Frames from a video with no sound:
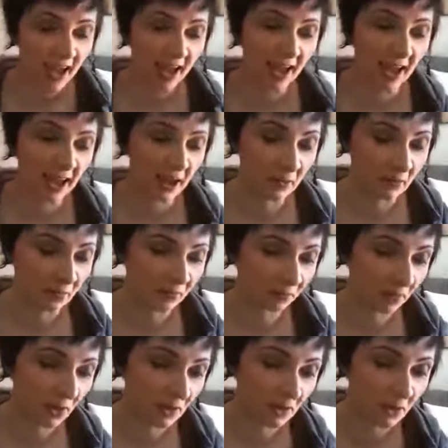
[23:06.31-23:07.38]

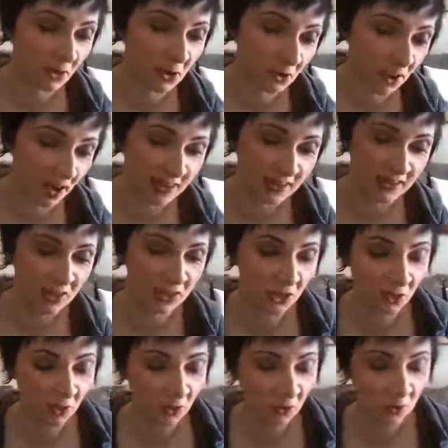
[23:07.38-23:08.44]
for you guys
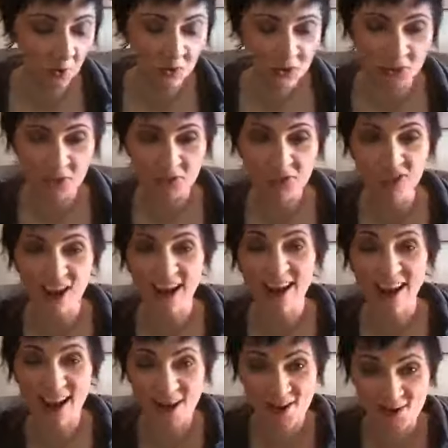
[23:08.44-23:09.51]
to check
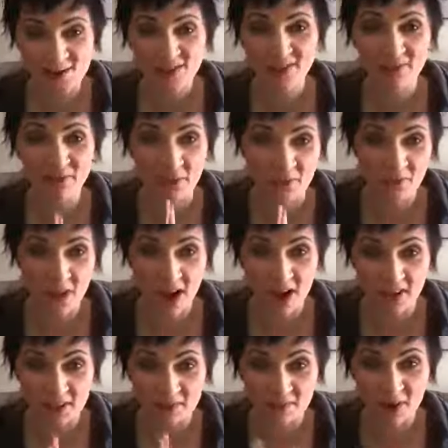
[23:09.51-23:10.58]
out for
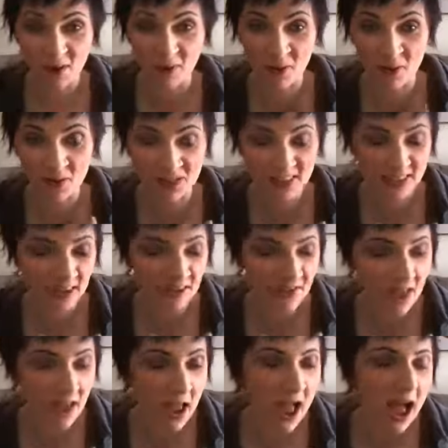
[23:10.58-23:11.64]
fun, some paranormal stuff.